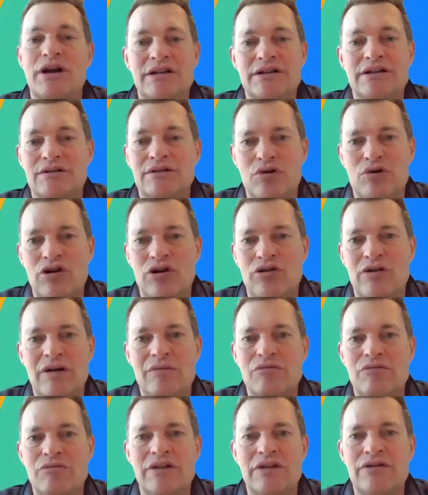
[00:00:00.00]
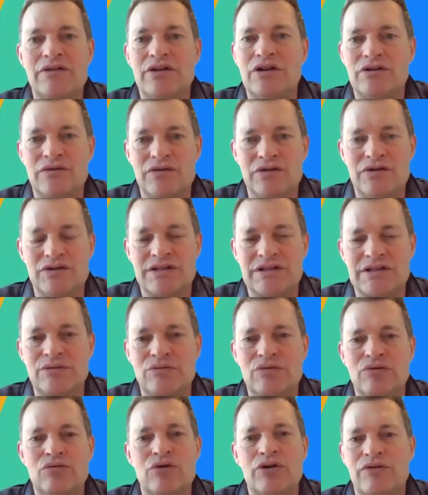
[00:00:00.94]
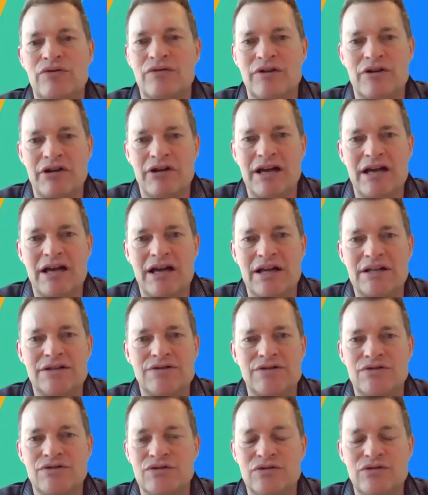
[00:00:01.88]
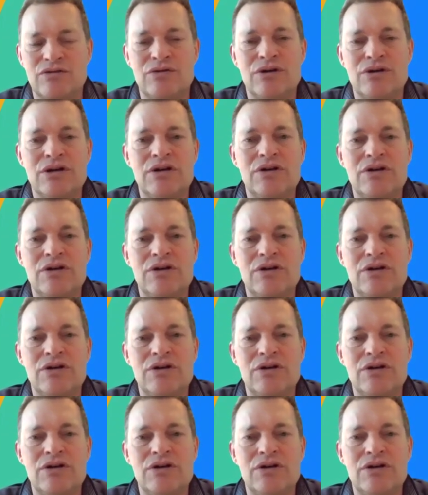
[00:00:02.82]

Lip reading: in the program, then the university will work very hard to